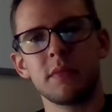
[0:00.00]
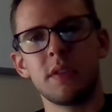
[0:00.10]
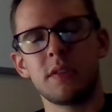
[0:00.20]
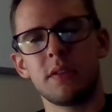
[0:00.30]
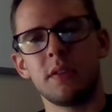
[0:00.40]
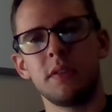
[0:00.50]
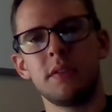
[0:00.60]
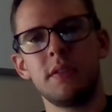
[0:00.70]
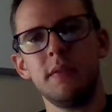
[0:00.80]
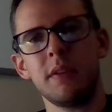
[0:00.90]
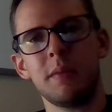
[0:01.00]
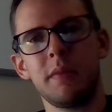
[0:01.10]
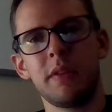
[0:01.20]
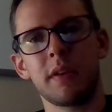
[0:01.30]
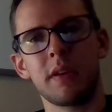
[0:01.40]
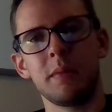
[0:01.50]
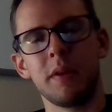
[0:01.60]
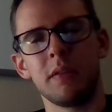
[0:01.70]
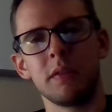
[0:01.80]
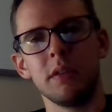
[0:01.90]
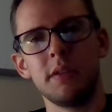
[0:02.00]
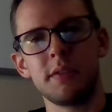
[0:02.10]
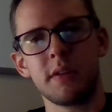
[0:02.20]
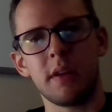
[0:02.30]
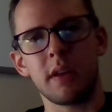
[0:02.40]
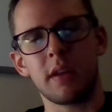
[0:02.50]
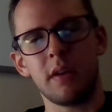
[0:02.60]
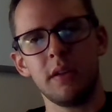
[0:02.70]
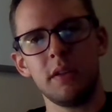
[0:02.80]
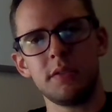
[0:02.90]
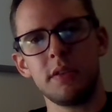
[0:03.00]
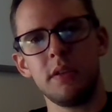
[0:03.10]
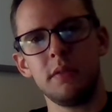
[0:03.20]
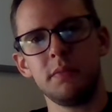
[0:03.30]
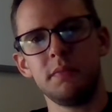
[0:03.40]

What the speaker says: So this evening I've been thinking about religion and ecology